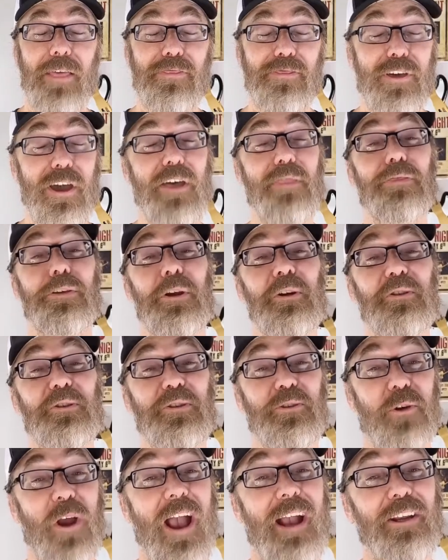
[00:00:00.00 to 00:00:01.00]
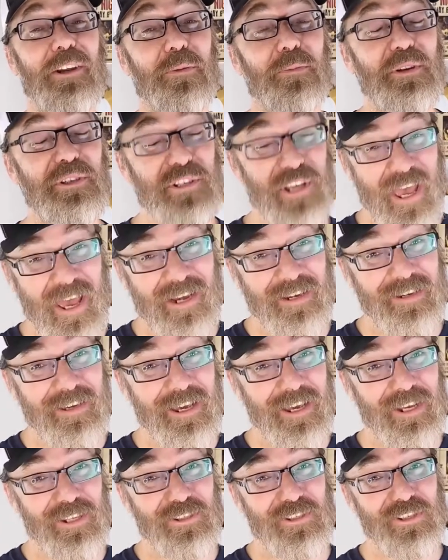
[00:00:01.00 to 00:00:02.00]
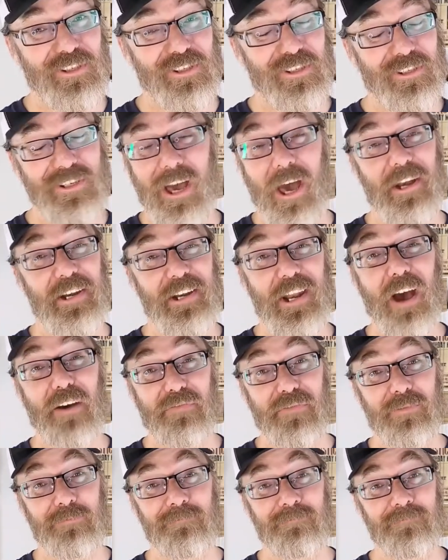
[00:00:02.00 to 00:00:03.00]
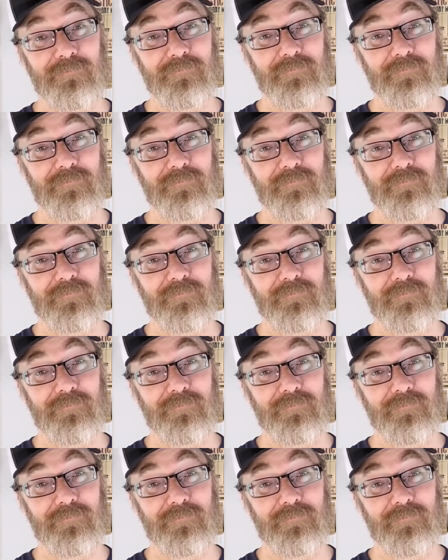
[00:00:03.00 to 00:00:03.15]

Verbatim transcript: And then there's track number 10, It's Not Enough.